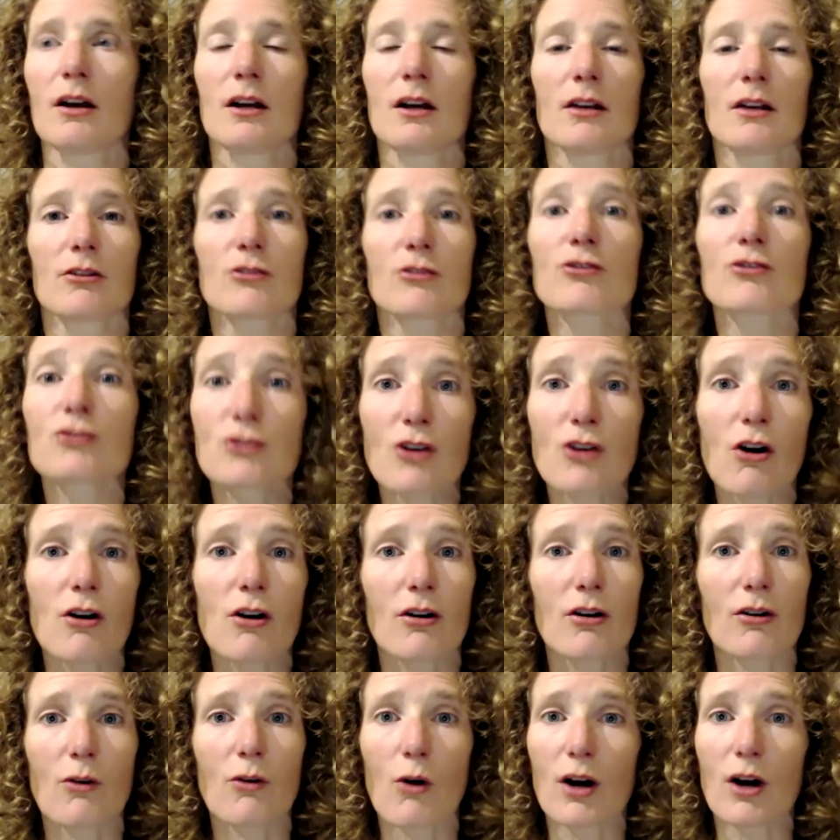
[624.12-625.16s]

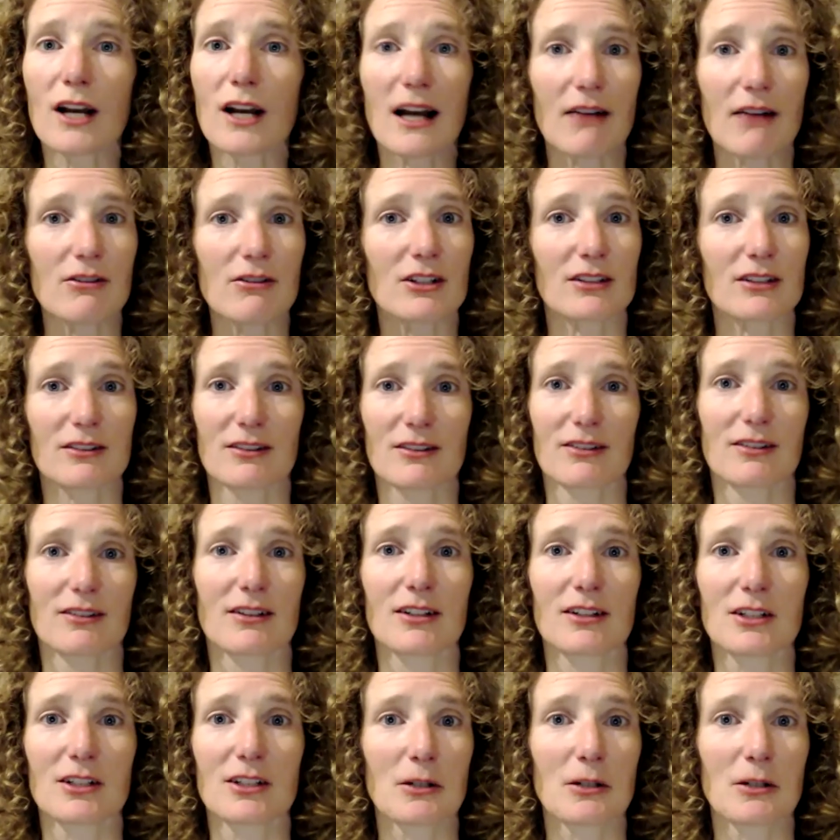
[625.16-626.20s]
strong or governs
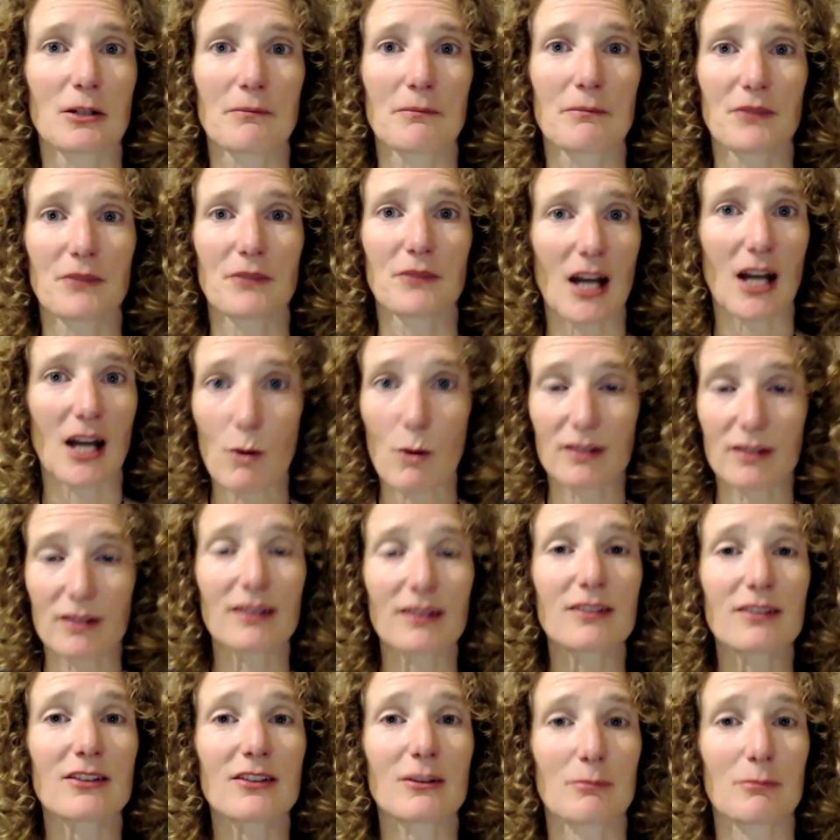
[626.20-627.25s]
our
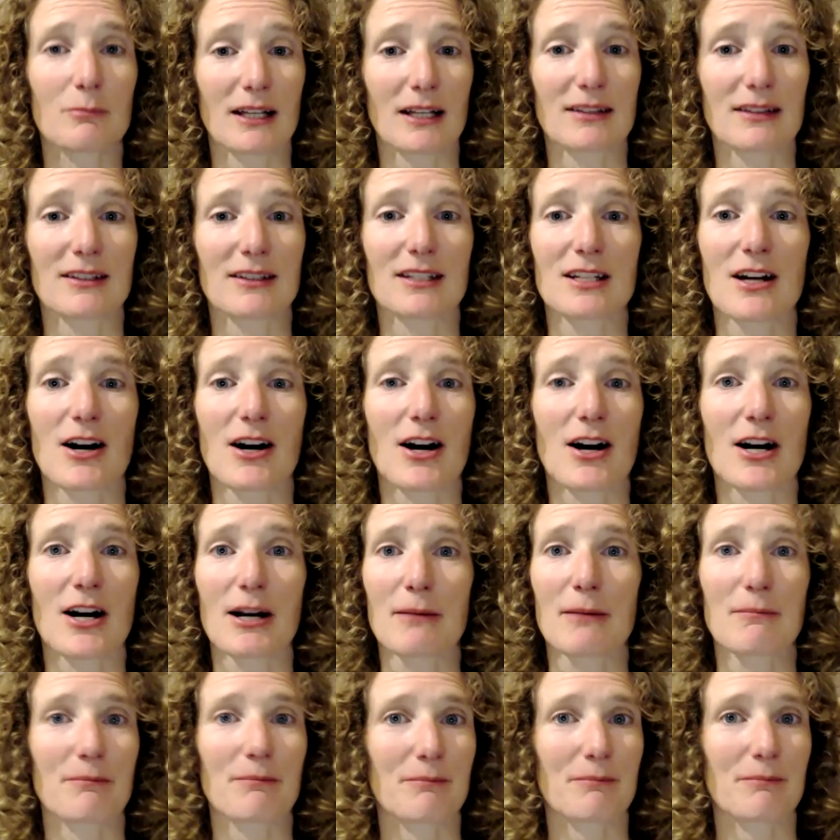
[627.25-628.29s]
system at the
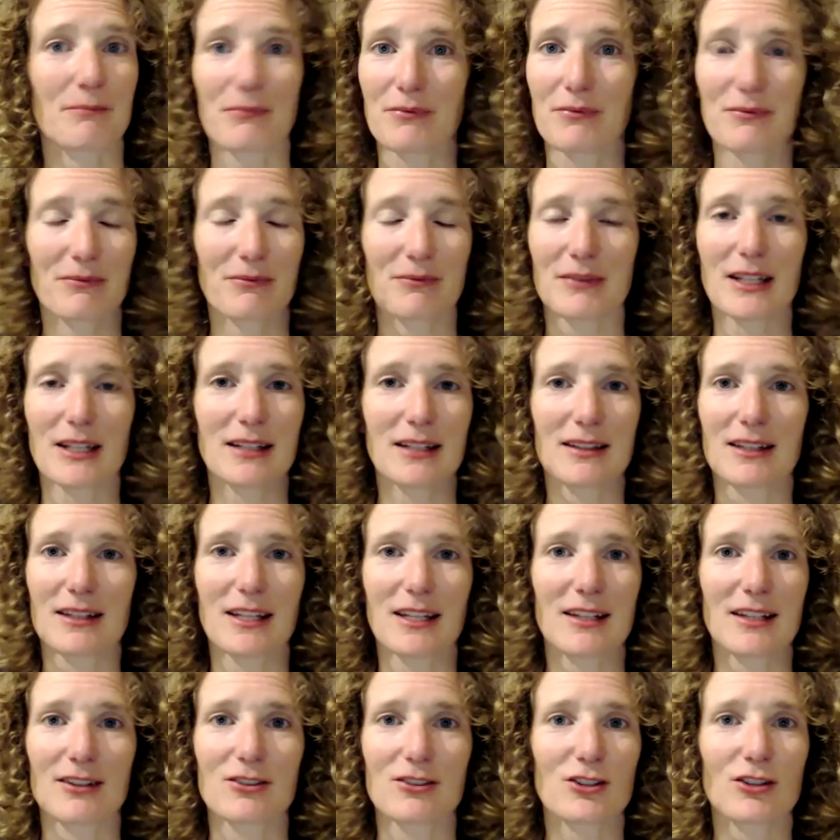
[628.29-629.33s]
time that
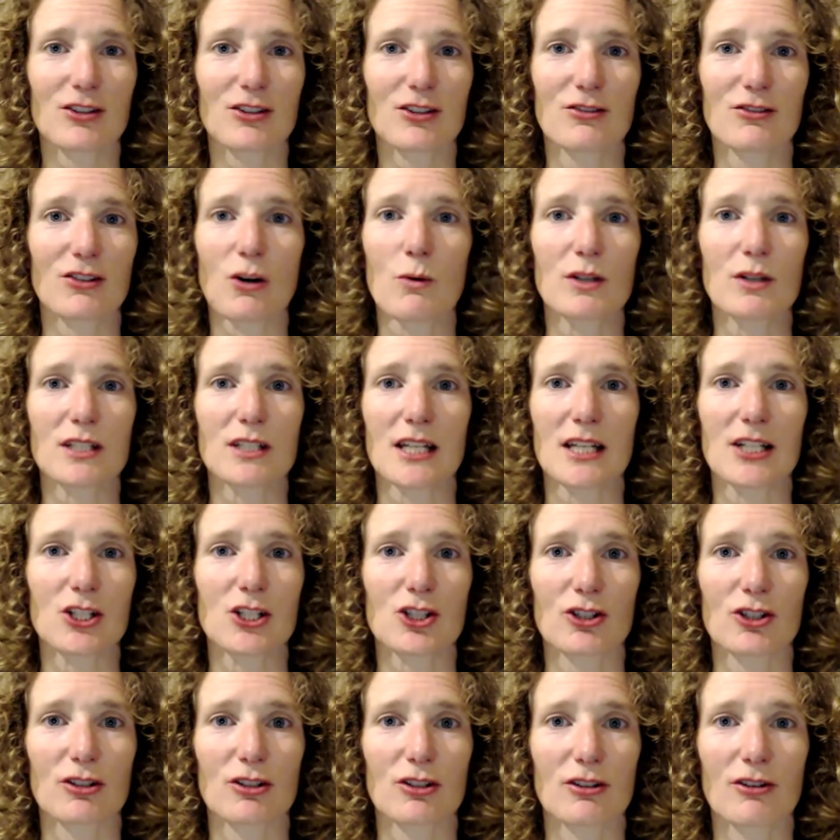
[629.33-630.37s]
there's just no
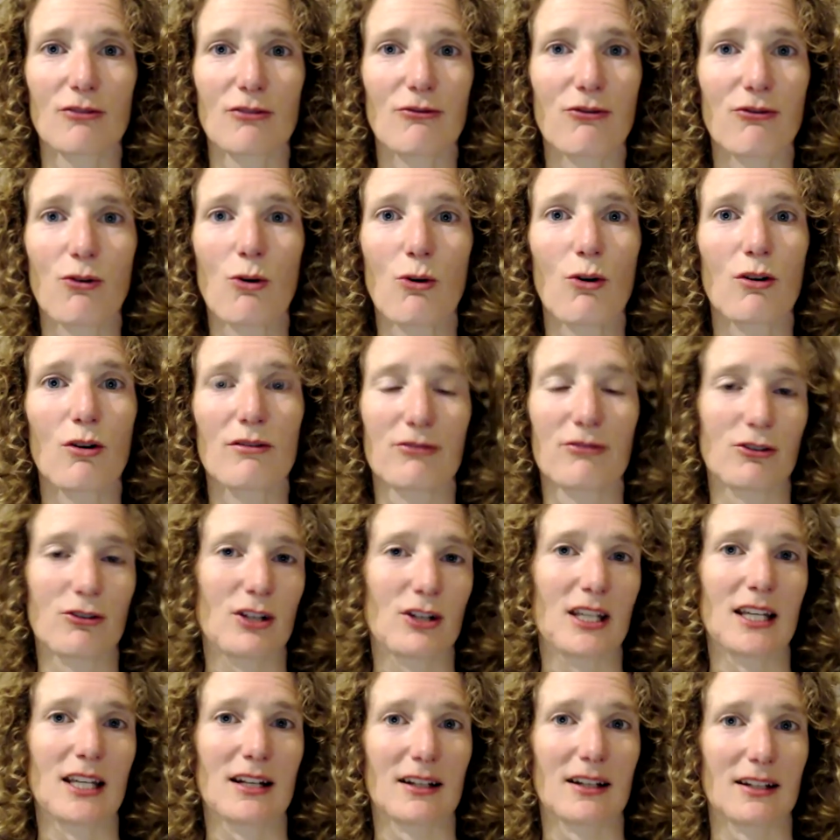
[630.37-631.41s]
attention for
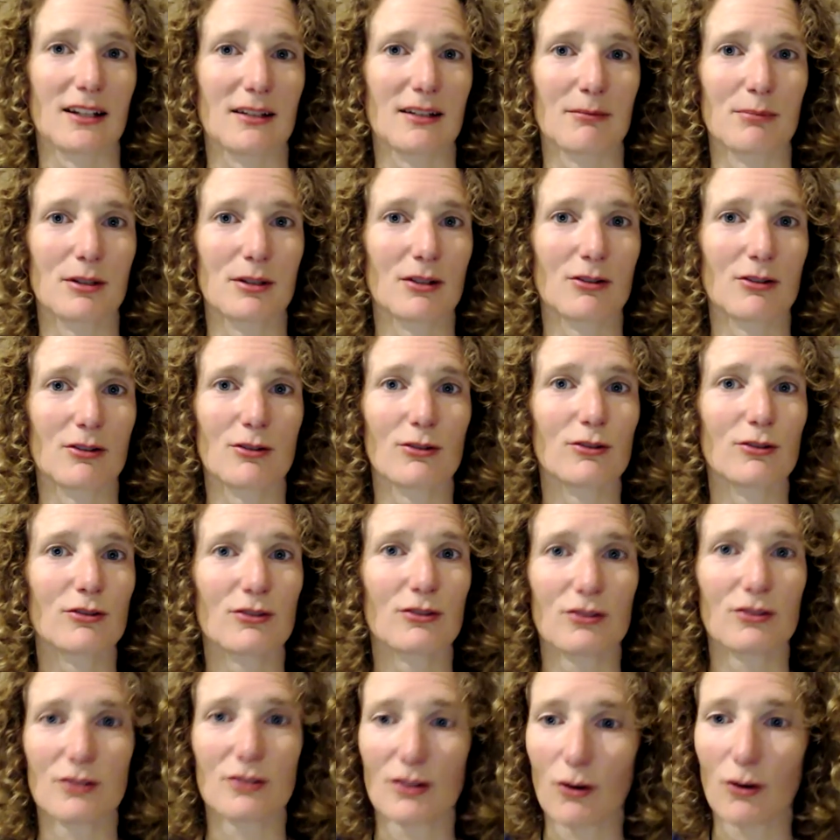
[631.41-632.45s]
healing
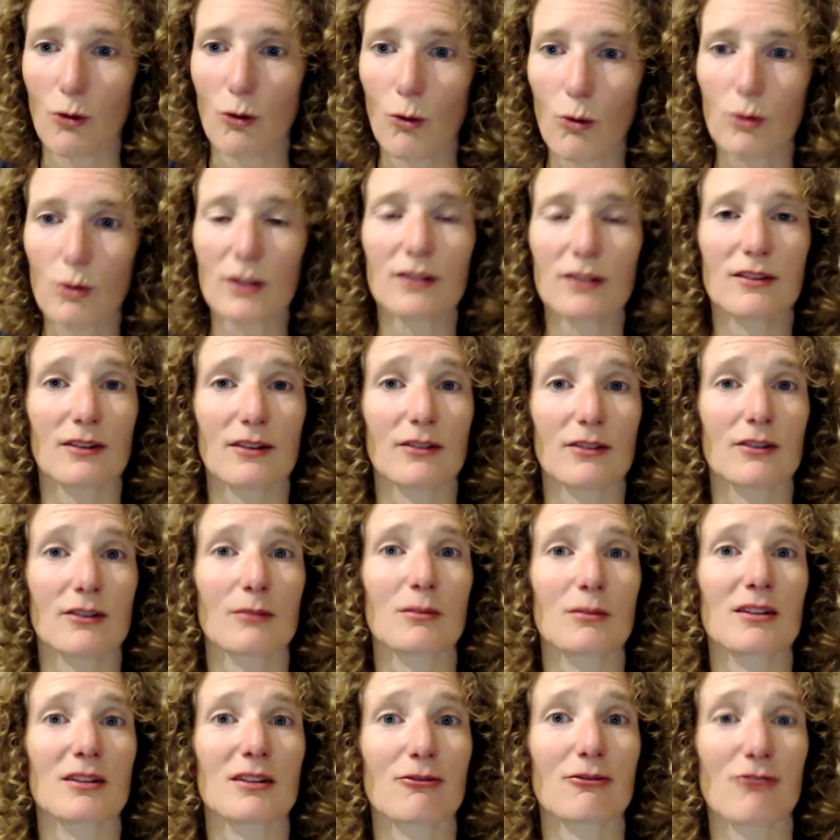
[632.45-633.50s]
because all the
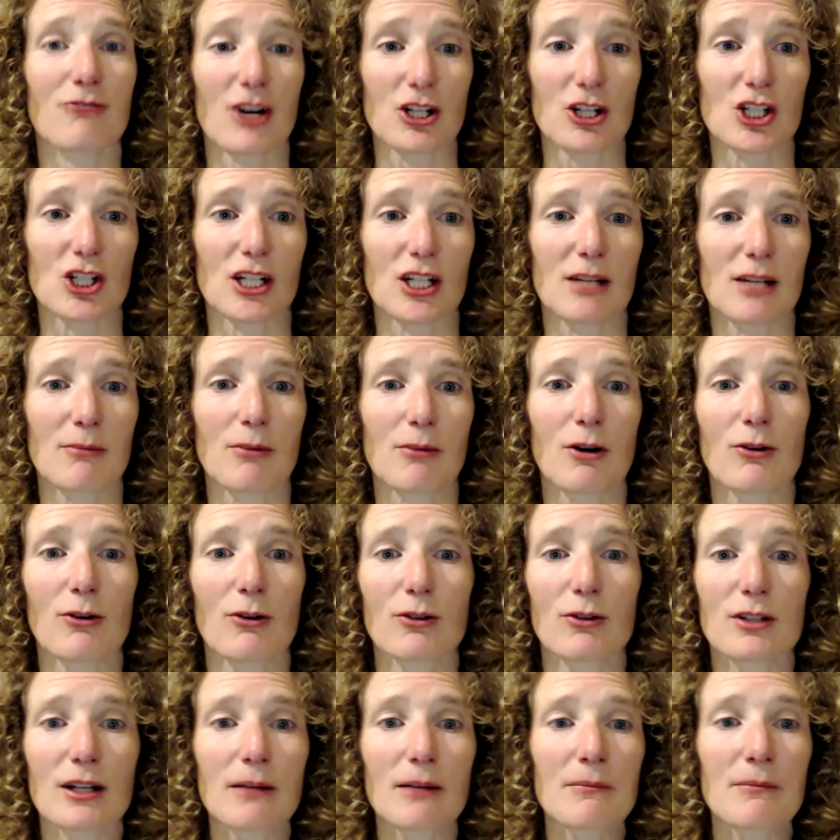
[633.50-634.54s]
system is in functioning
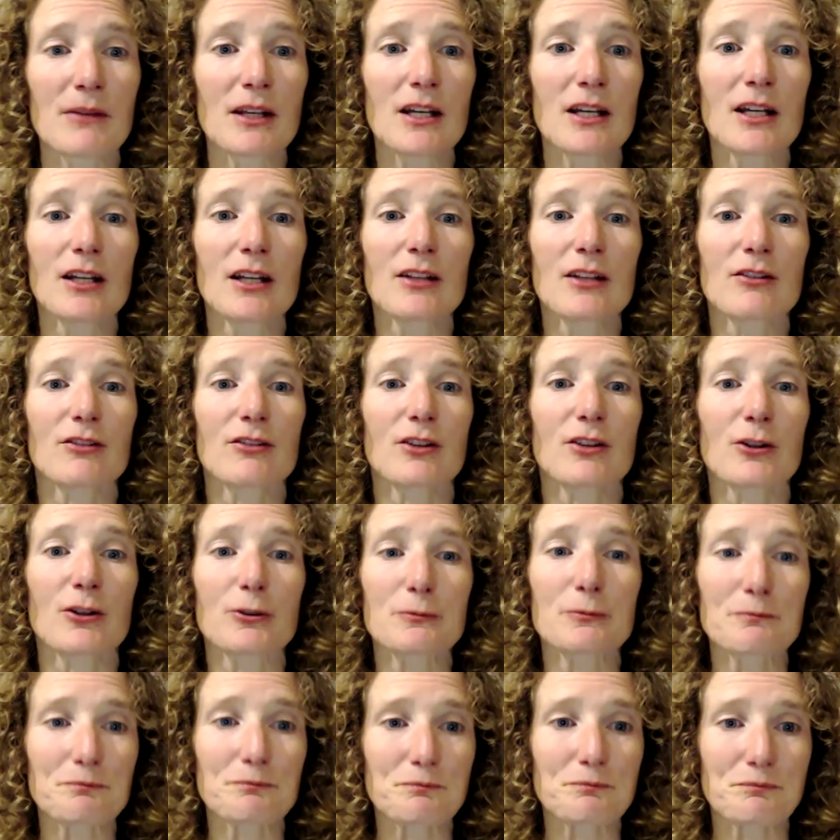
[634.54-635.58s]
mode.
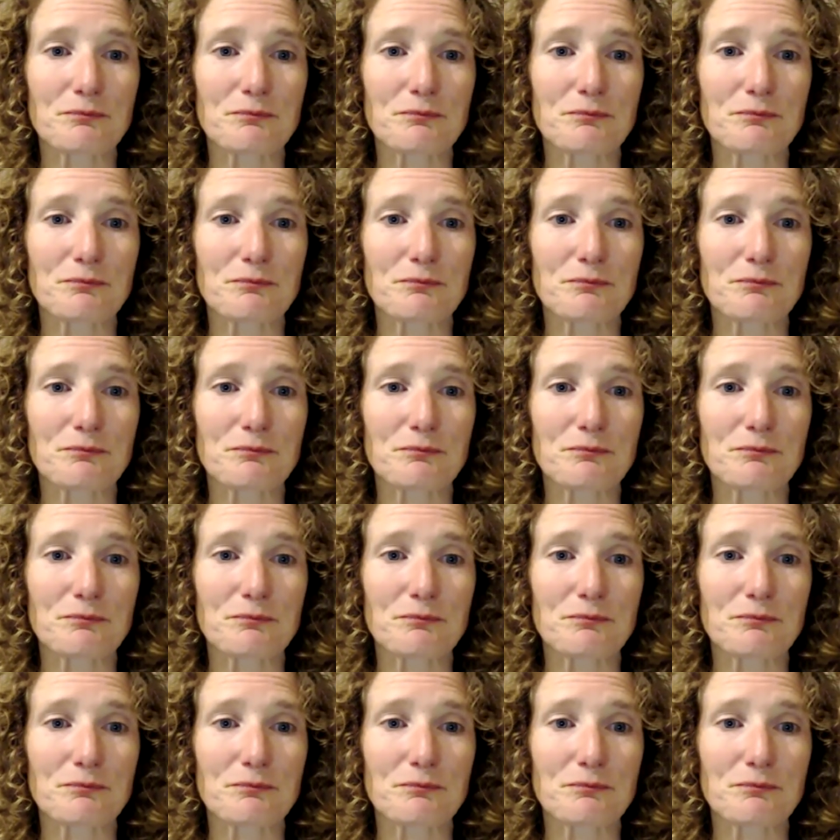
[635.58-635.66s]
So